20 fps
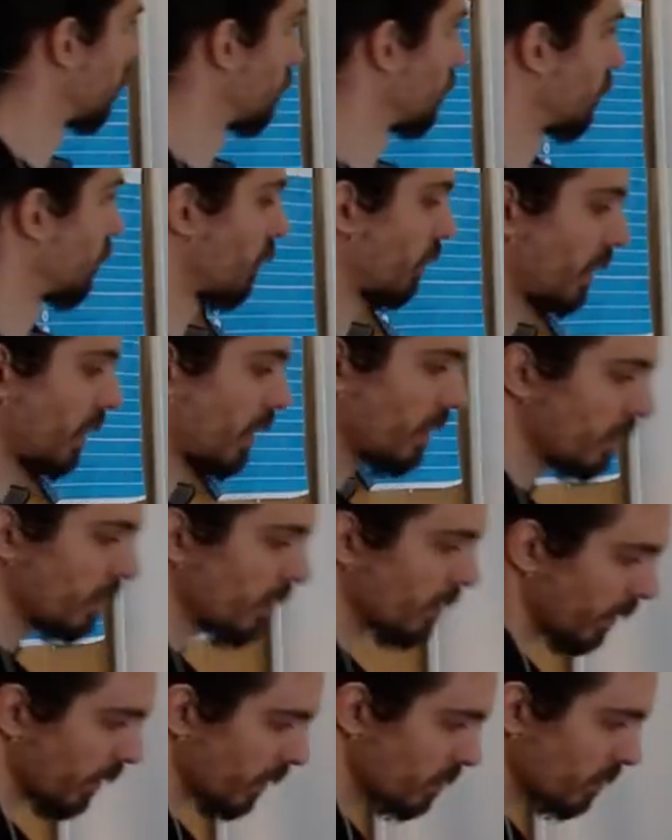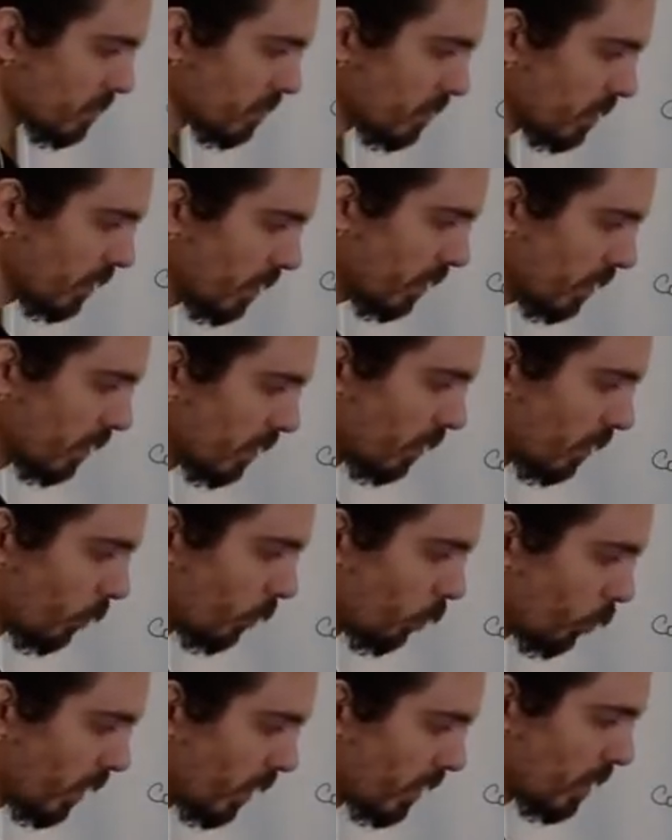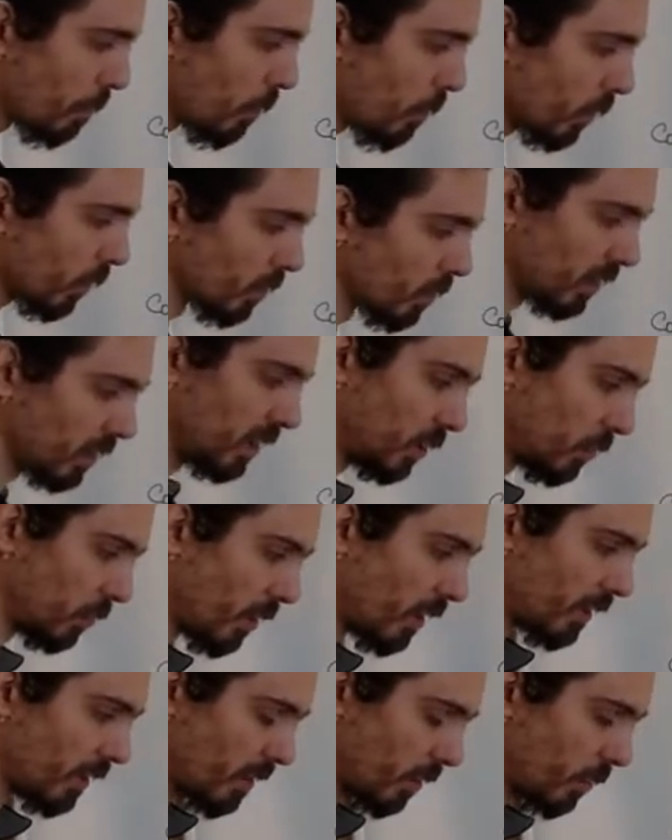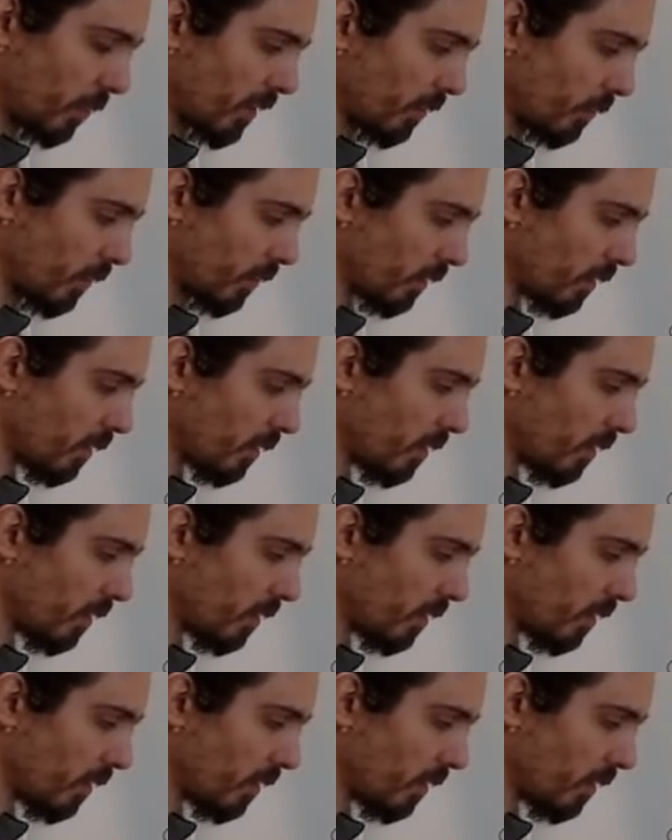Okay, can you see where the hypotenuse is gr the green one?